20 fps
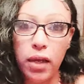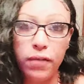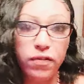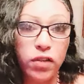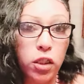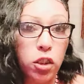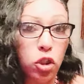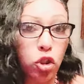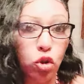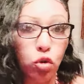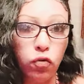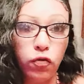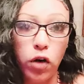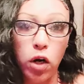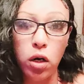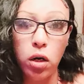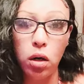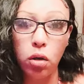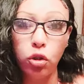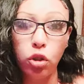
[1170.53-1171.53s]
If this is you,
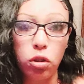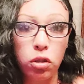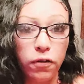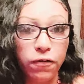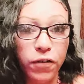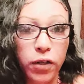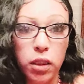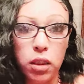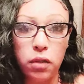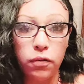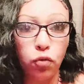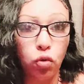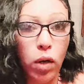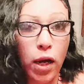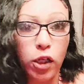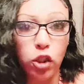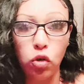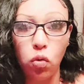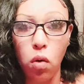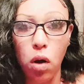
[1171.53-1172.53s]
Virgo, you're defensive. You
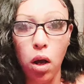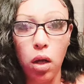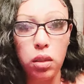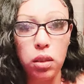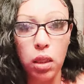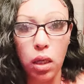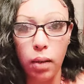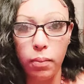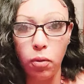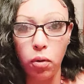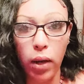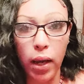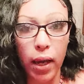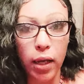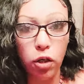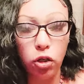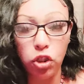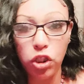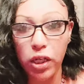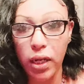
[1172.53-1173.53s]
got your walls up. Okay.
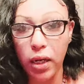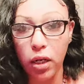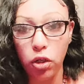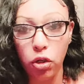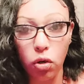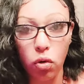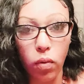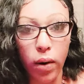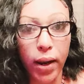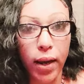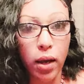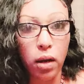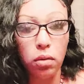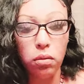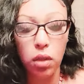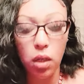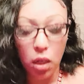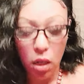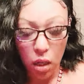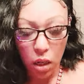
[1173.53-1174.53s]
You're standing your ground.